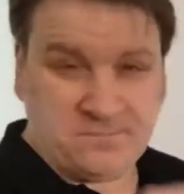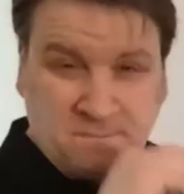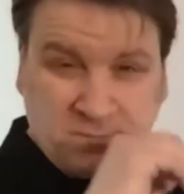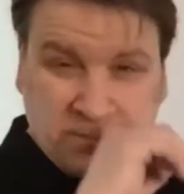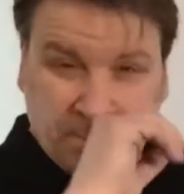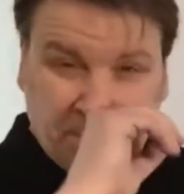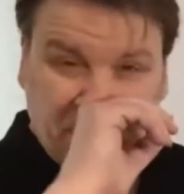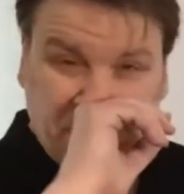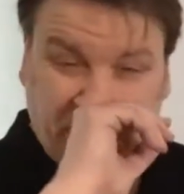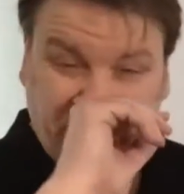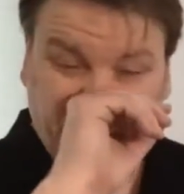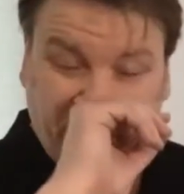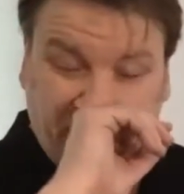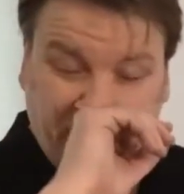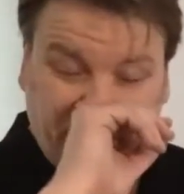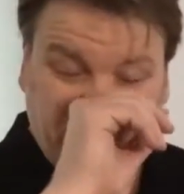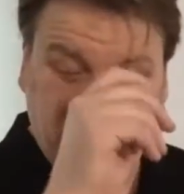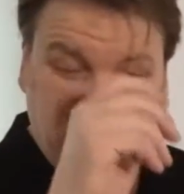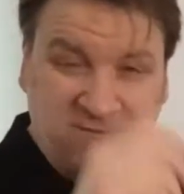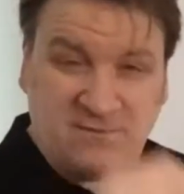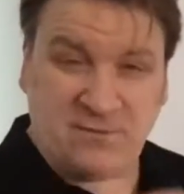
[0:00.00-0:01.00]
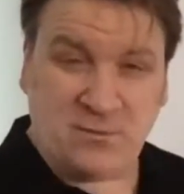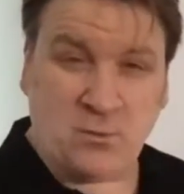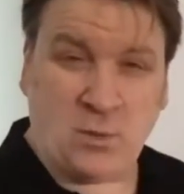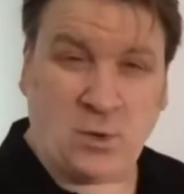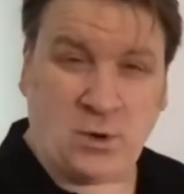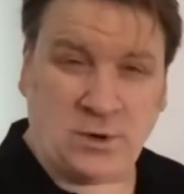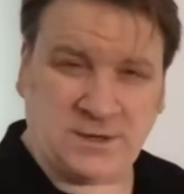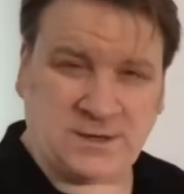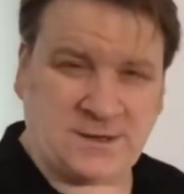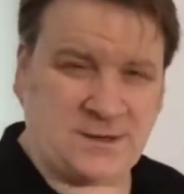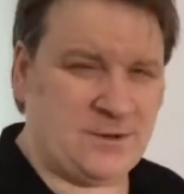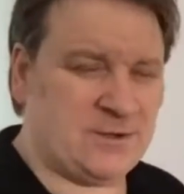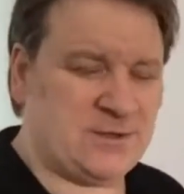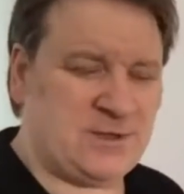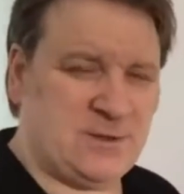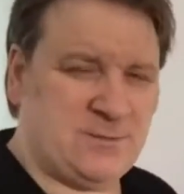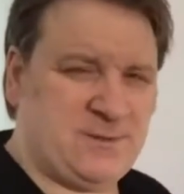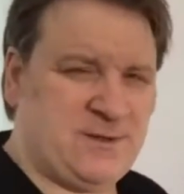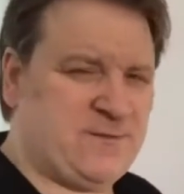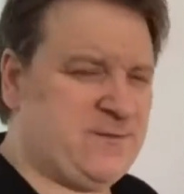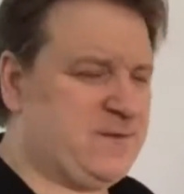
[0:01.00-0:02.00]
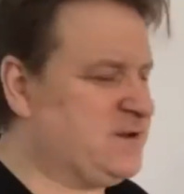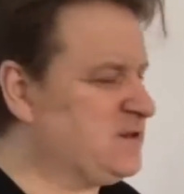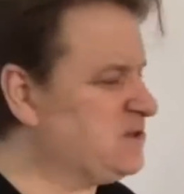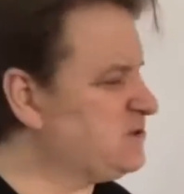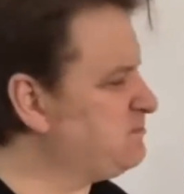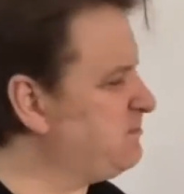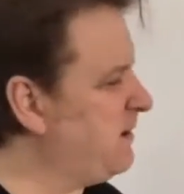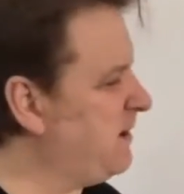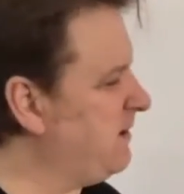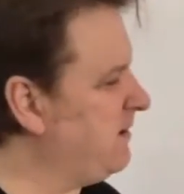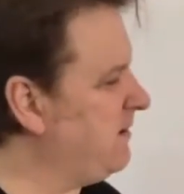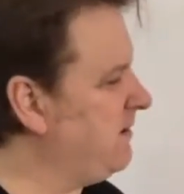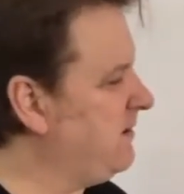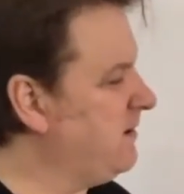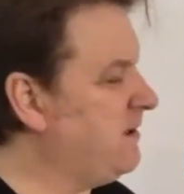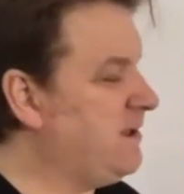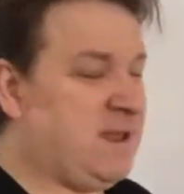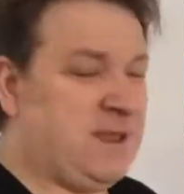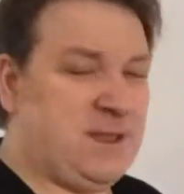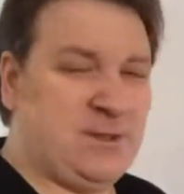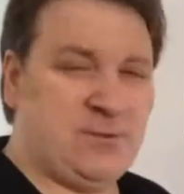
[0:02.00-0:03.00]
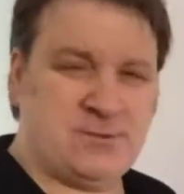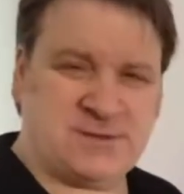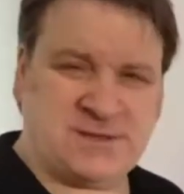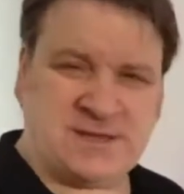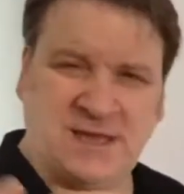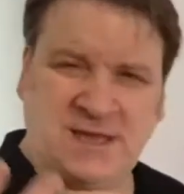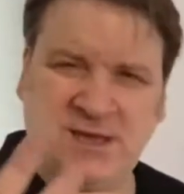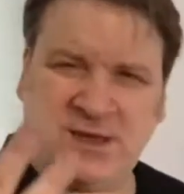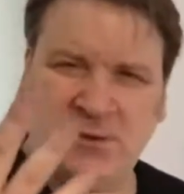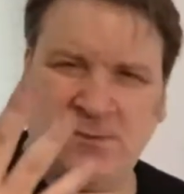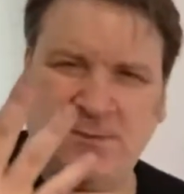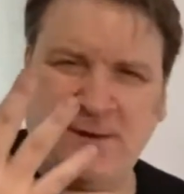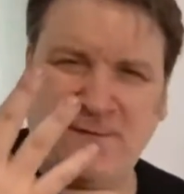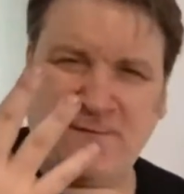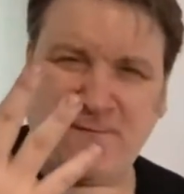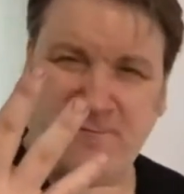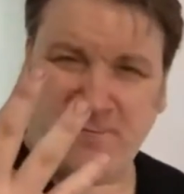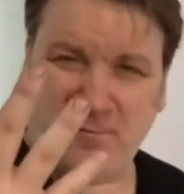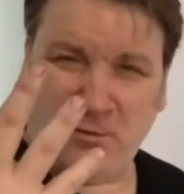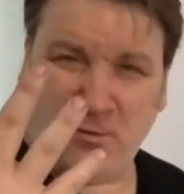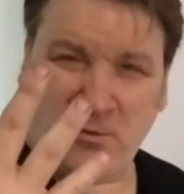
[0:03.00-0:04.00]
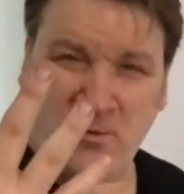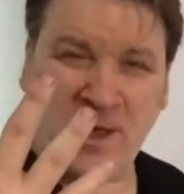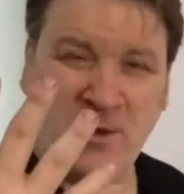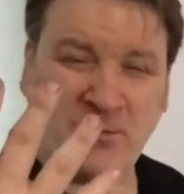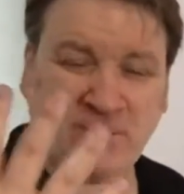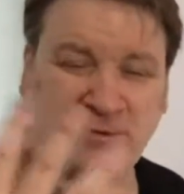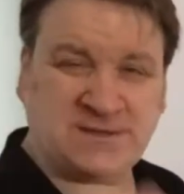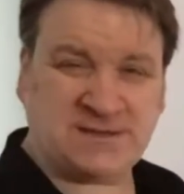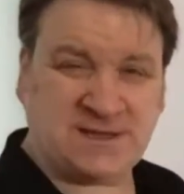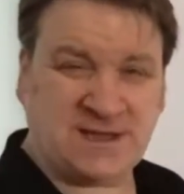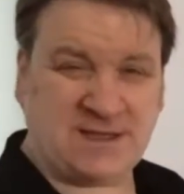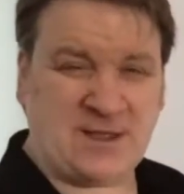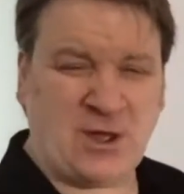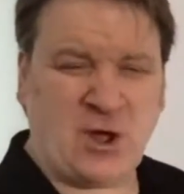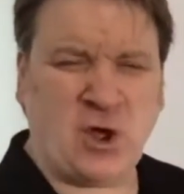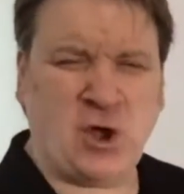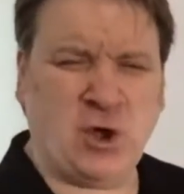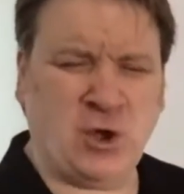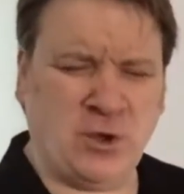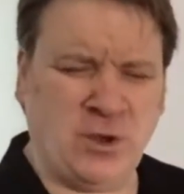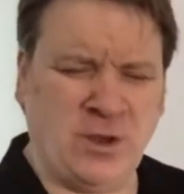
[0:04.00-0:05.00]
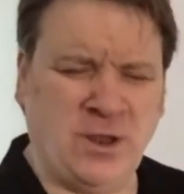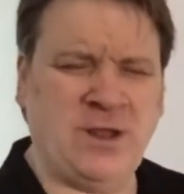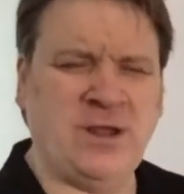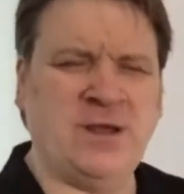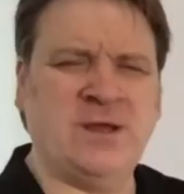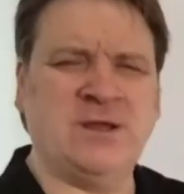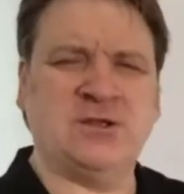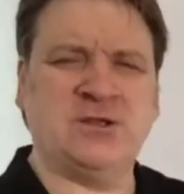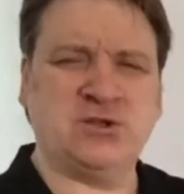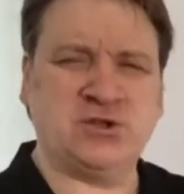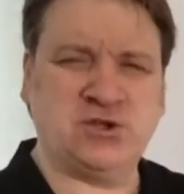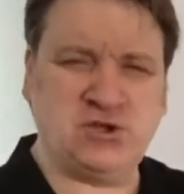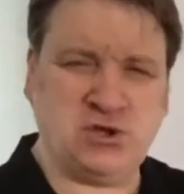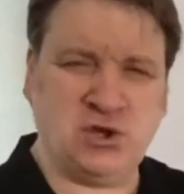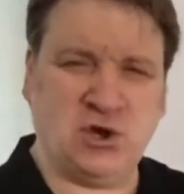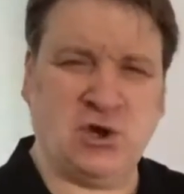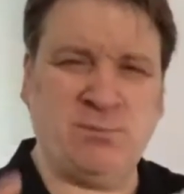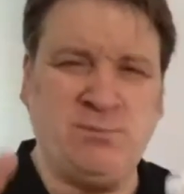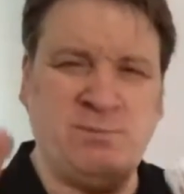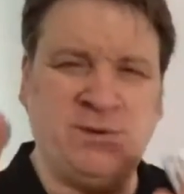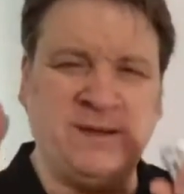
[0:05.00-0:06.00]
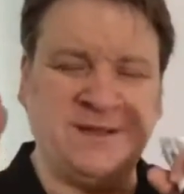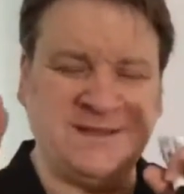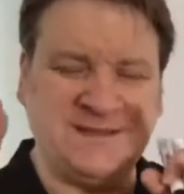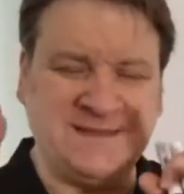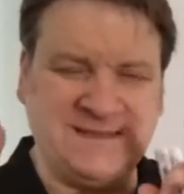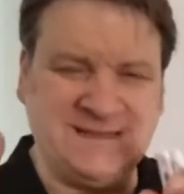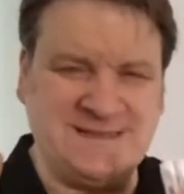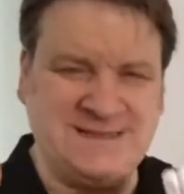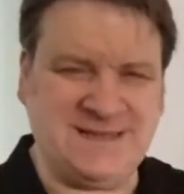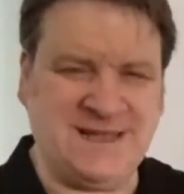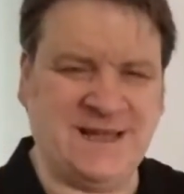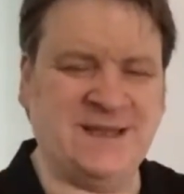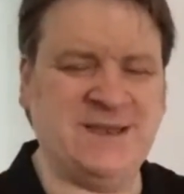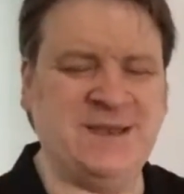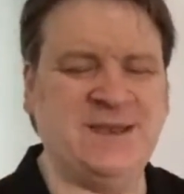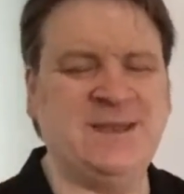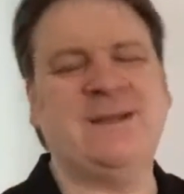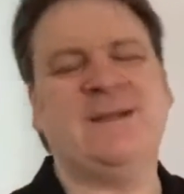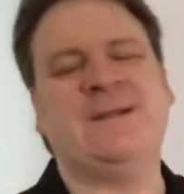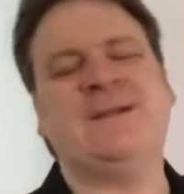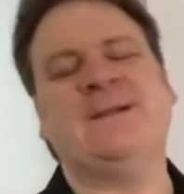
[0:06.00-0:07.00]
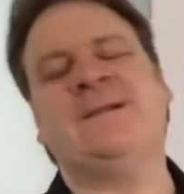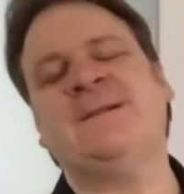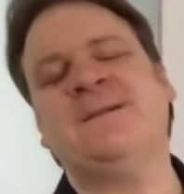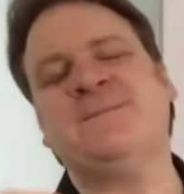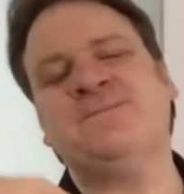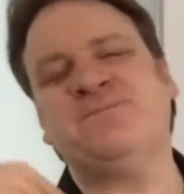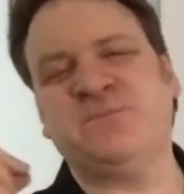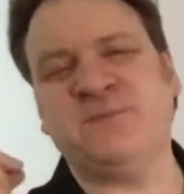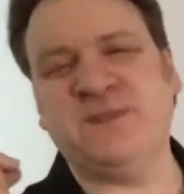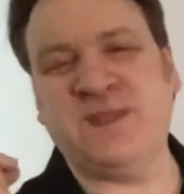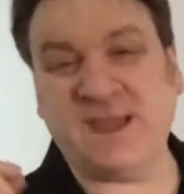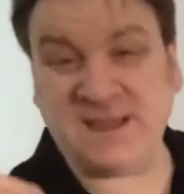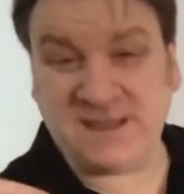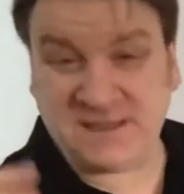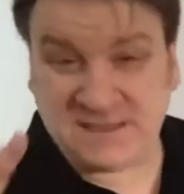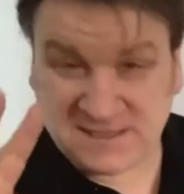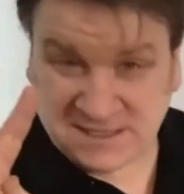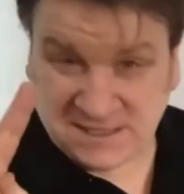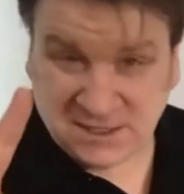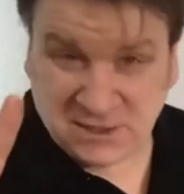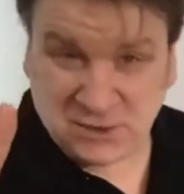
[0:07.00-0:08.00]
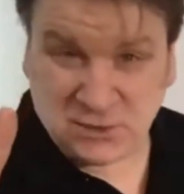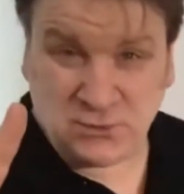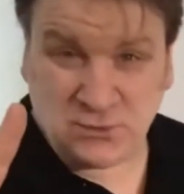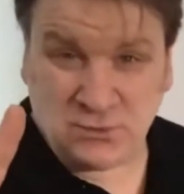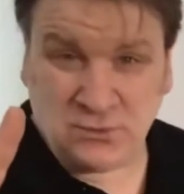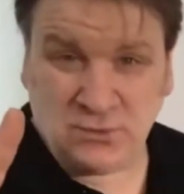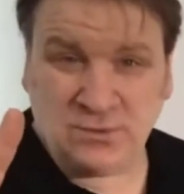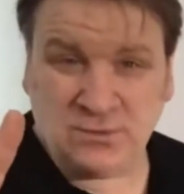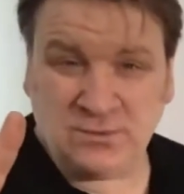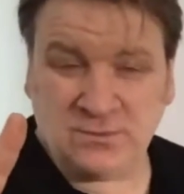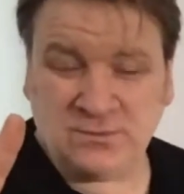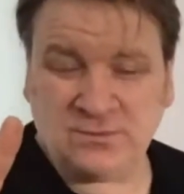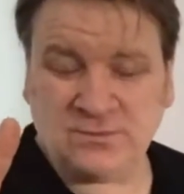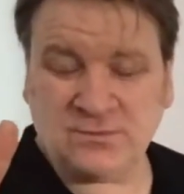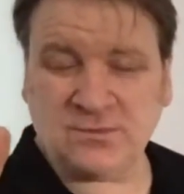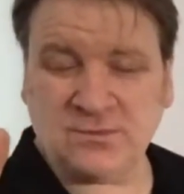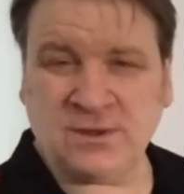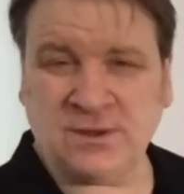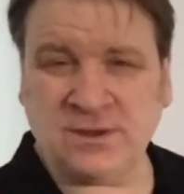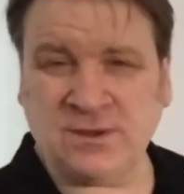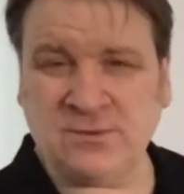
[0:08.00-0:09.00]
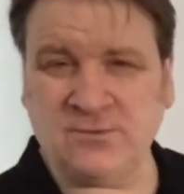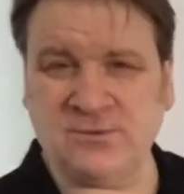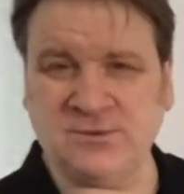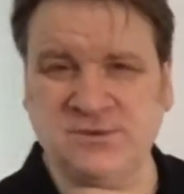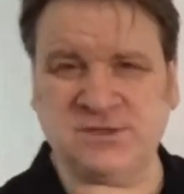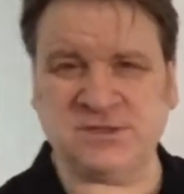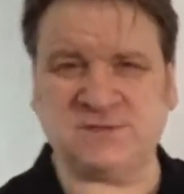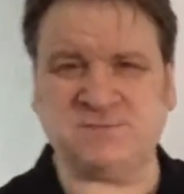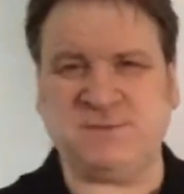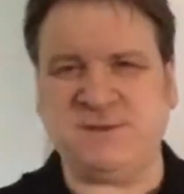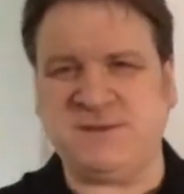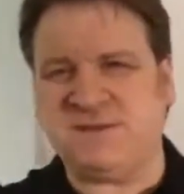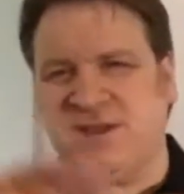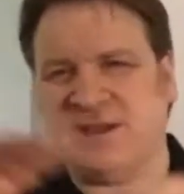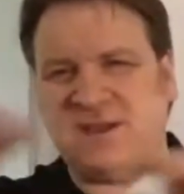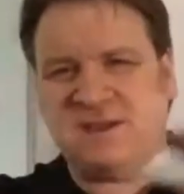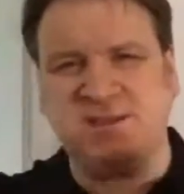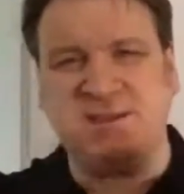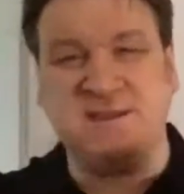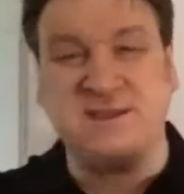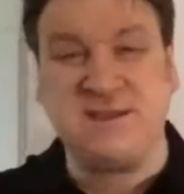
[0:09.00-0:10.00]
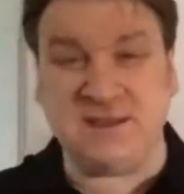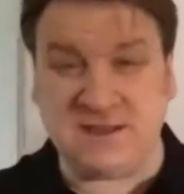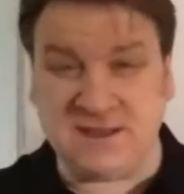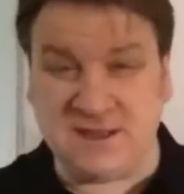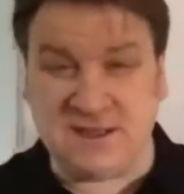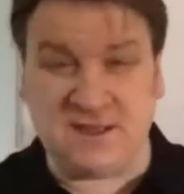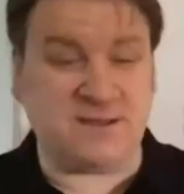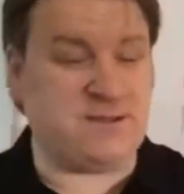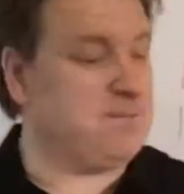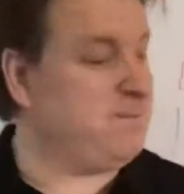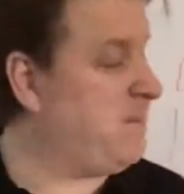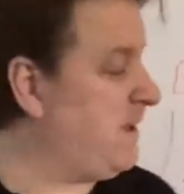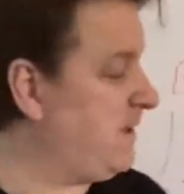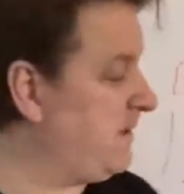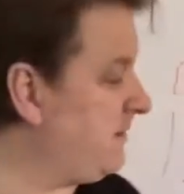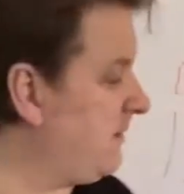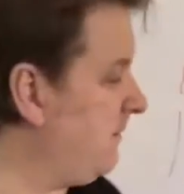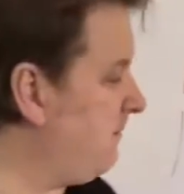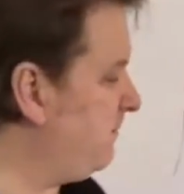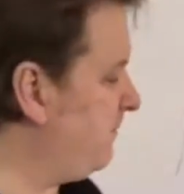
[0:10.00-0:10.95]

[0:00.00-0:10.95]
Probably even 1 o'clock you'll be finished by. It will take you about 4 hours to get the whole job done. Day two, right, will just be tidying your garden back up.